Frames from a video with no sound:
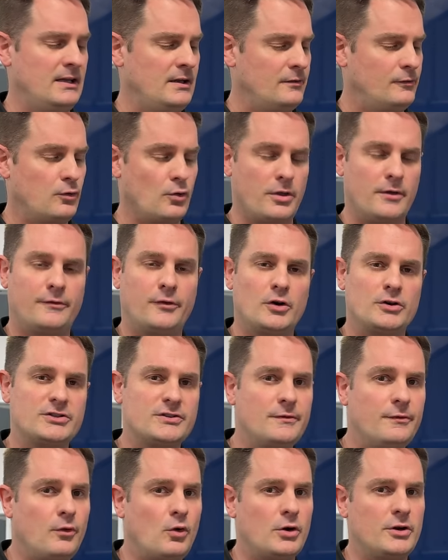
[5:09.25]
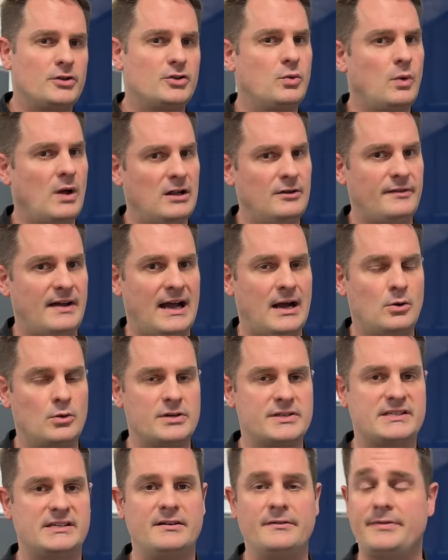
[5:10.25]
for the first 4 to 12
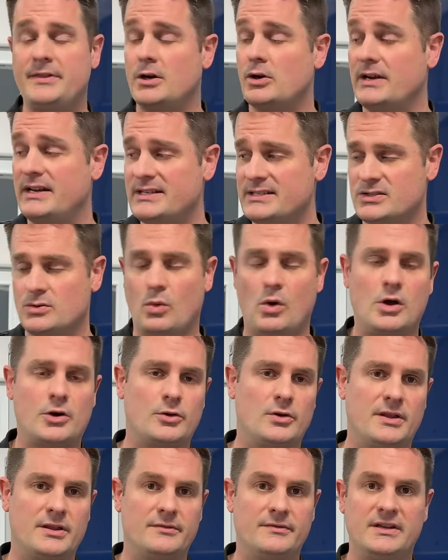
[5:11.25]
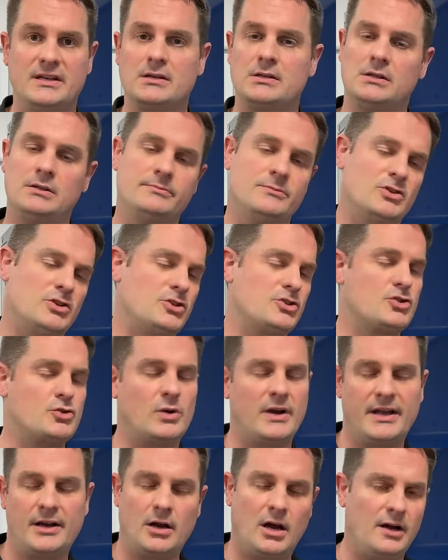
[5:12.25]
hours, if there is water on the vehicle, just
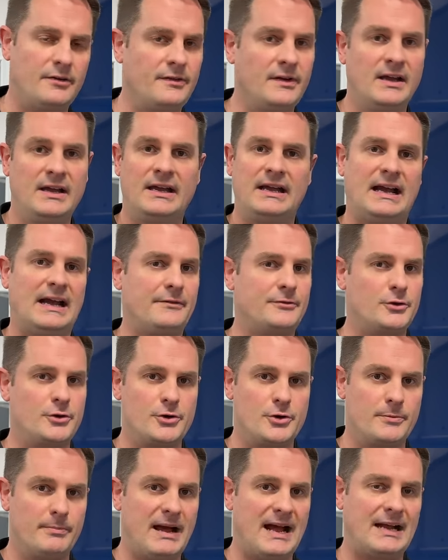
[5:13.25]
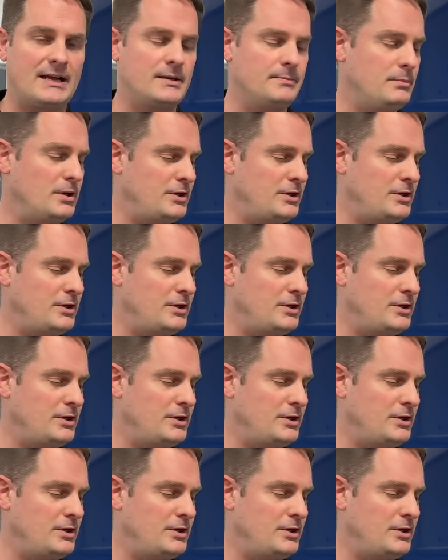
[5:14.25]
dry it off after you're back.